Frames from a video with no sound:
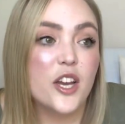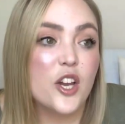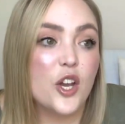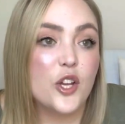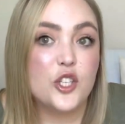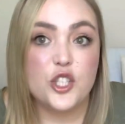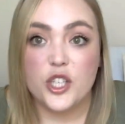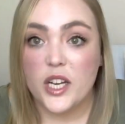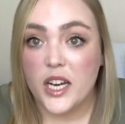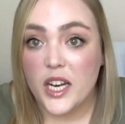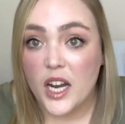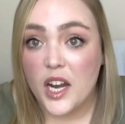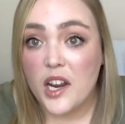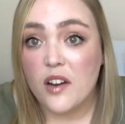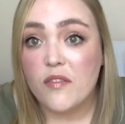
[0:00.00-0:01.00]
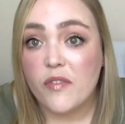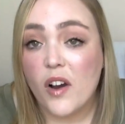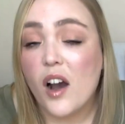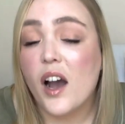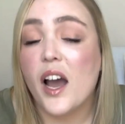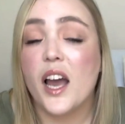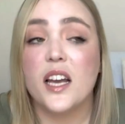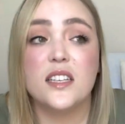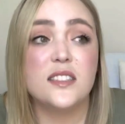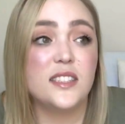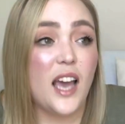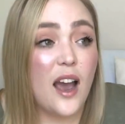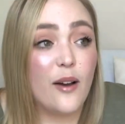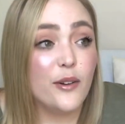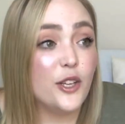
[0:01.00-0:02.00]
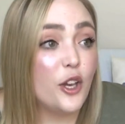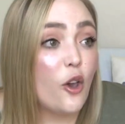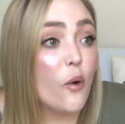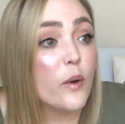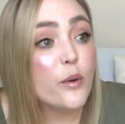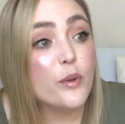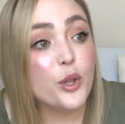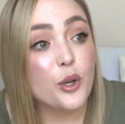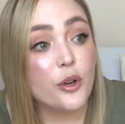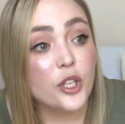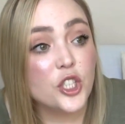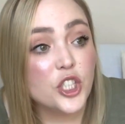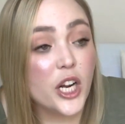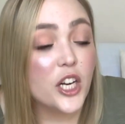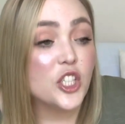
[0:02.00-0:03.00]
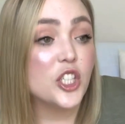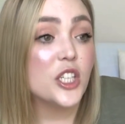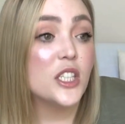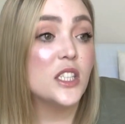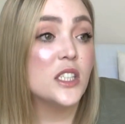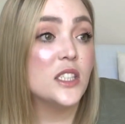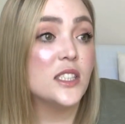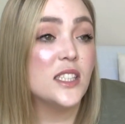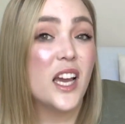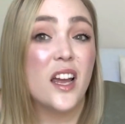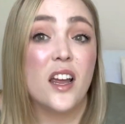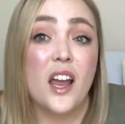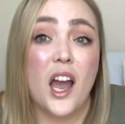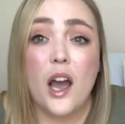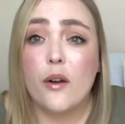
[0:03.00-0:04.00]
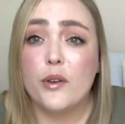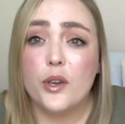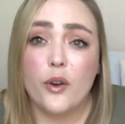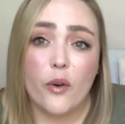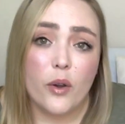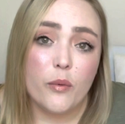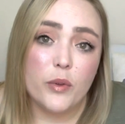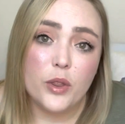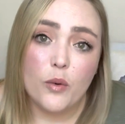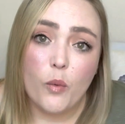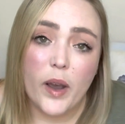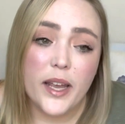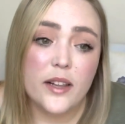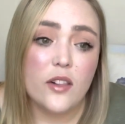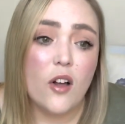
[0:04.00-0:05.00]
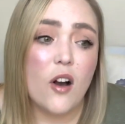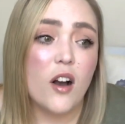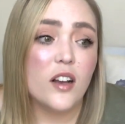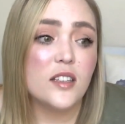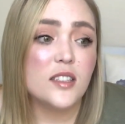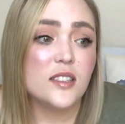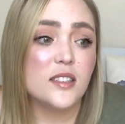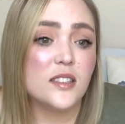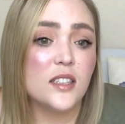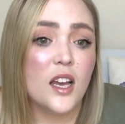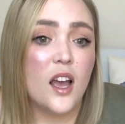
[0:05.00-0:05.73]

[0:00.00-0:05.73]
do you need any advice? How are you going with your injections? How are you going with your weight loss?